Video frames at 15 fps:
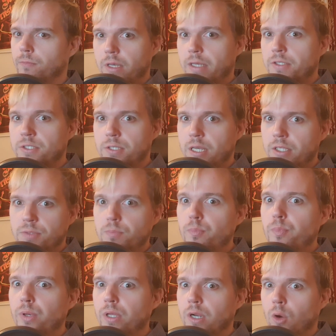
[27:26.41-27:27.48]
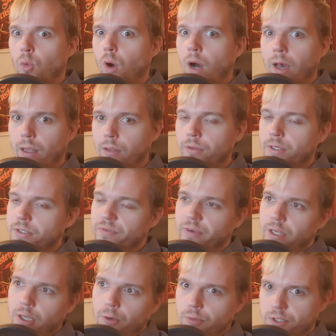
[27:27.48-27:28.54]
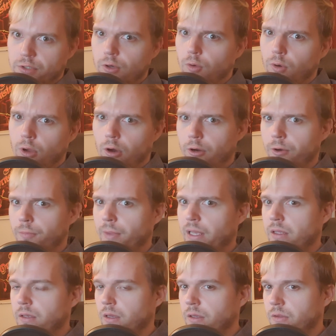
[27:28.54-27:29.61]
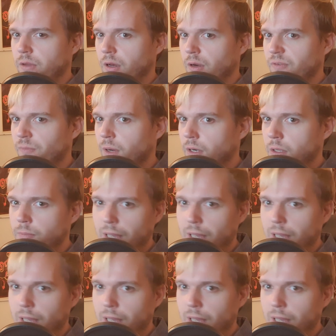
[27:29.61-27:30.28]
It's been a while. This video is no longer making a ton of money.